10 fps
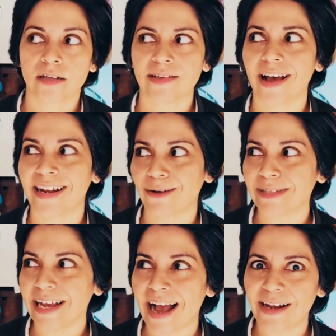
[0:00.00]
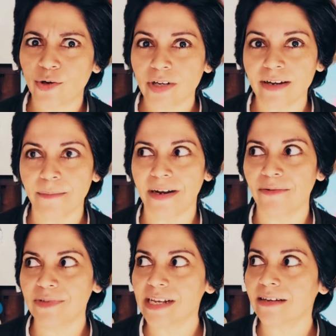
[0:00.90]
So, and like, I looked at him and
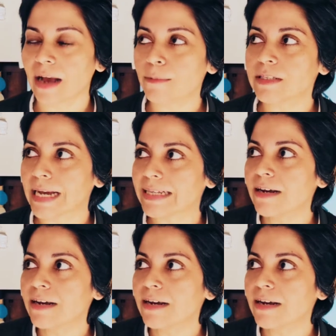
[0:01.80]
I